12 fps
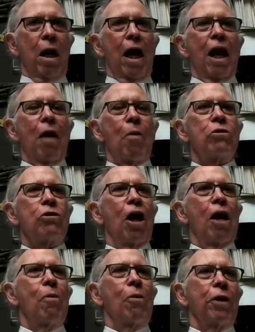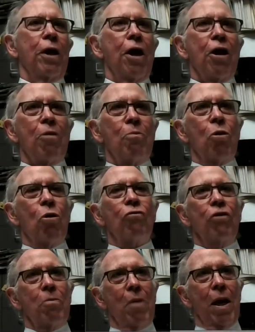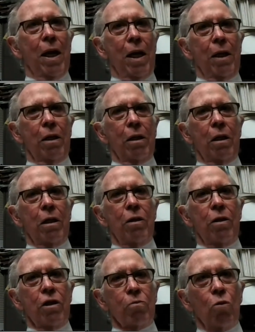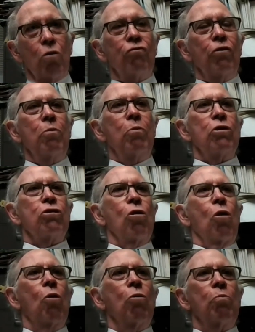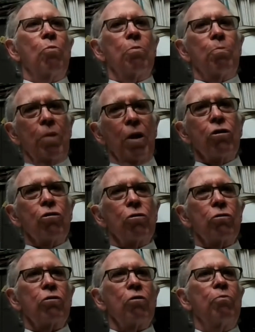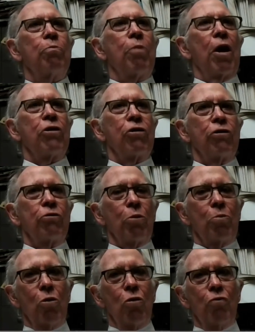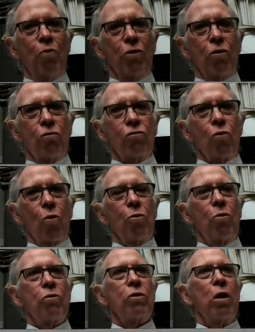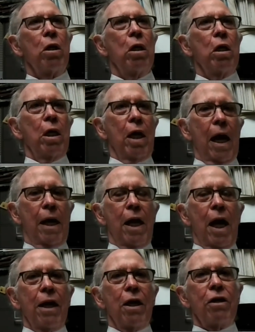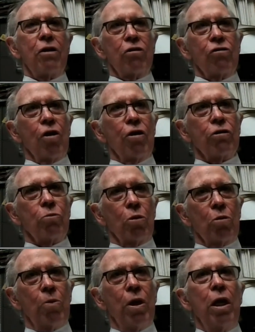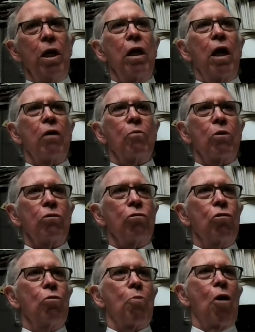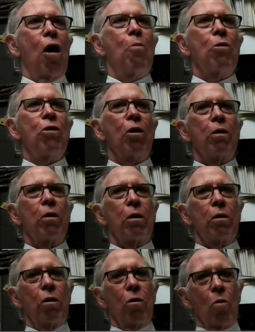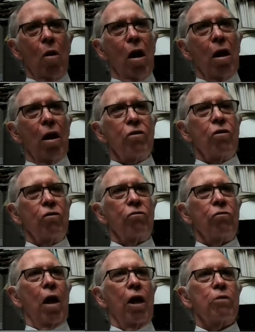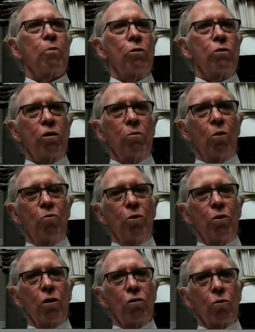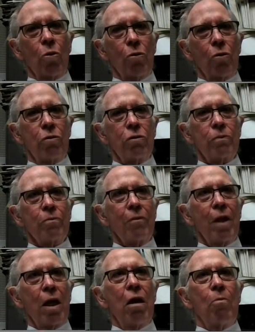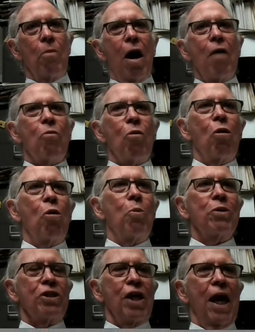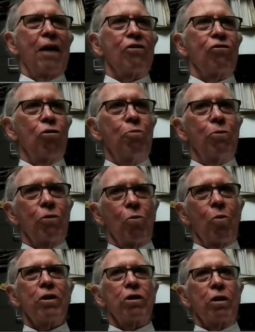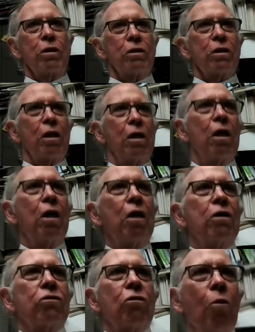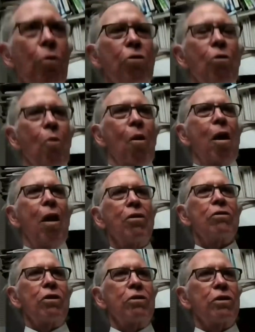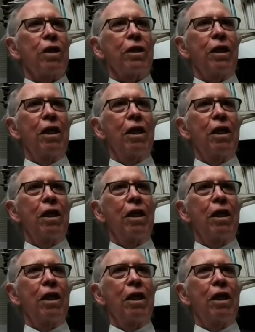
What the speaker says: And I was able to get a movie made. And in this movie, we showed pictures of patients with movement disorders and had it discussed with me and with two prominent neurologists, experts in movement disorders. My role was to ask stupid questions so the neurologists could